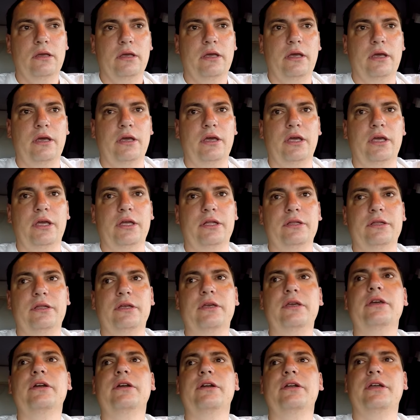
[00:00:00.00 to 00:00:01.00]
and
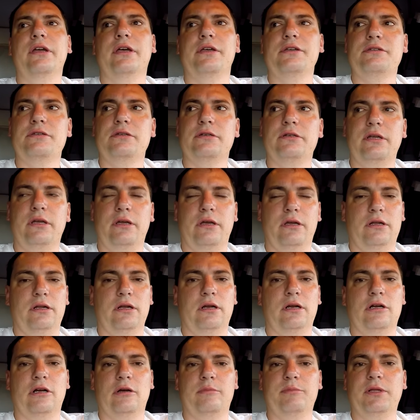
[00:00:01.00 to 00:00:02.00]
here yesterday I had a
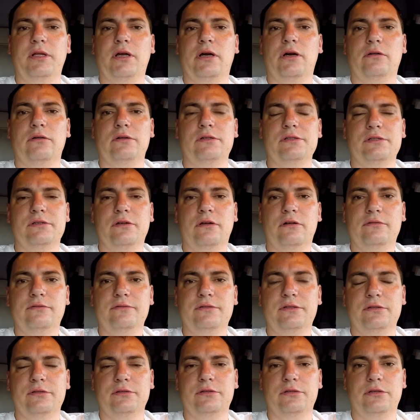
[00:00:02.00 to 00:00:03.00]
couple hours off
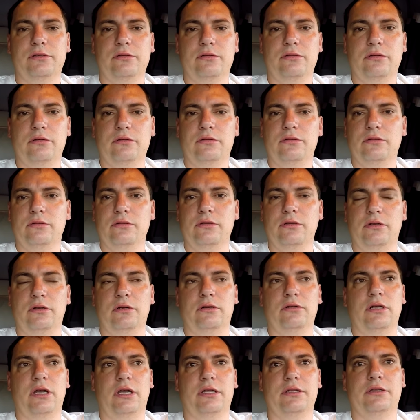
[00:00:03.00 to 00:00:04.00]
to, to, to you
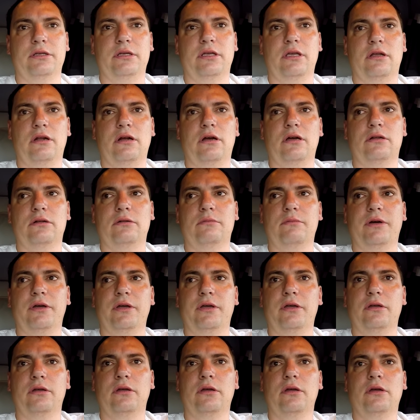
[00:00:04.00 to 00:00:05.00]
know had to get out of
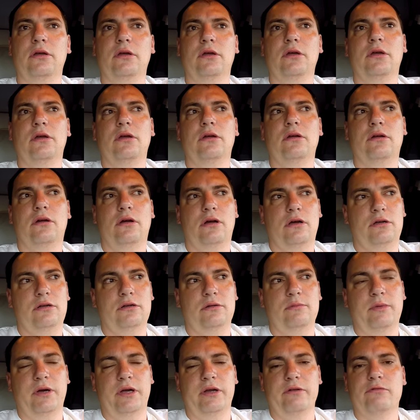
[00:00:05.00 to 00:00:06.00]
my out
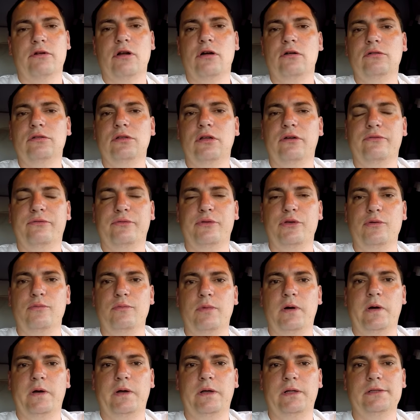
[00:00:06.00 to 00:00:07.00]
of my route a few
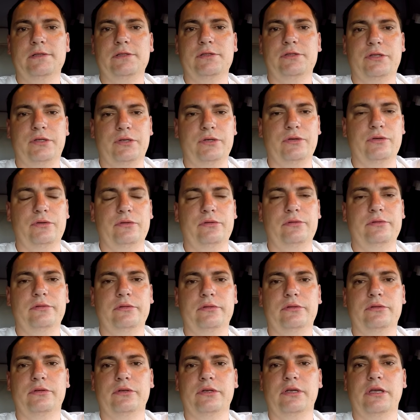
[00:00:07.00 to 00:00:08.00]
miles too
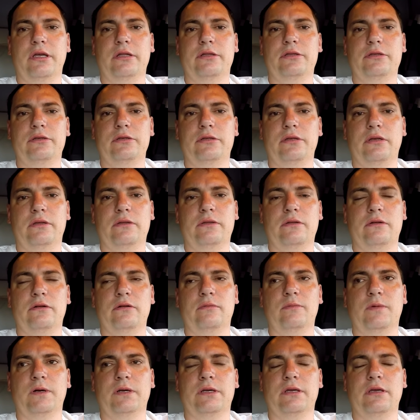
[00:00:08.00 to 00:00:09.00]
to get to the
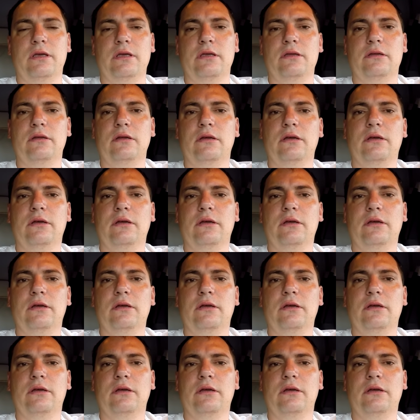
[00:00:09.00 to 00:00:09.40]
Thermo King